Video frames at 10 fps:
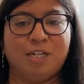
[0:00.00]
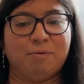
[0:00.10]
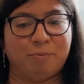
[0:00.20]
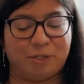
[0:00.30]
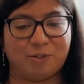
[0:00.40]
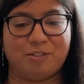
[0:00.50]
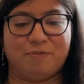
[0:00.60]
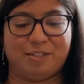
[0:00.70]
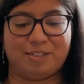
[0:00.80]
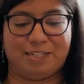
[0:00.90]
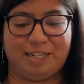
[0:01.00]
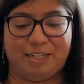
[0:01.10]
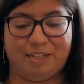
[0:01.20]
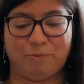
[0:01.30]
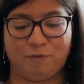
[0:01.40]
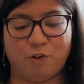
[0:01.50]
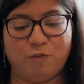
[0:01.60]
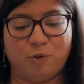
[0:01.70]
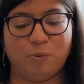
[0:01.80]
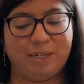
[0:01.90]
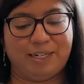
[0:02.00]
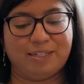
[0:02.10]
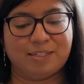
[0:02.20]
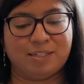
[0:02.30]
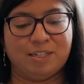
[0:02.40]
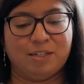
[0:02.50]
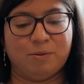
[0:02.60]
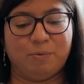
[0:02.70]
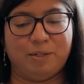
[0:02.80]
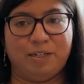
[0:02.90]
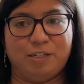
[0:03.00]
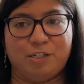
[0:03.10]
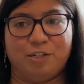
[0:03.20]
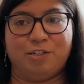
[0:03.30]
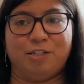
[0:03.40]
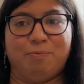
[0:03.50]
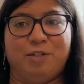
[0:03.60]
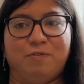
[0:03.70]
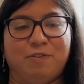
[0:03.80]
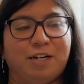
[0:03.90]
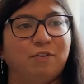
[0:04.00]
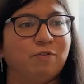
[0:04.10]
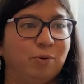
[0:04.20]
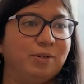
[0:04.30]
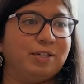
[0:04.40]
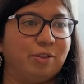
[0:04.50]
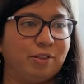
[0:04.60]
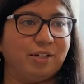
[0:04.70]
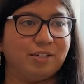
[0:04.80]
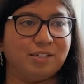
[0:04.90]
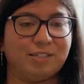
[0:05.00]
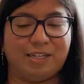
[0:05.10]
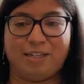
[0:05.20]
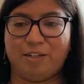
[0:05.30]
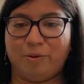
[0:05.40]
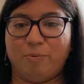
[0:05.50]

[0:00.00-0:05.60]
But because of us saying, we've got 4 weeks, we shunted a bit of that forward, I think, to say,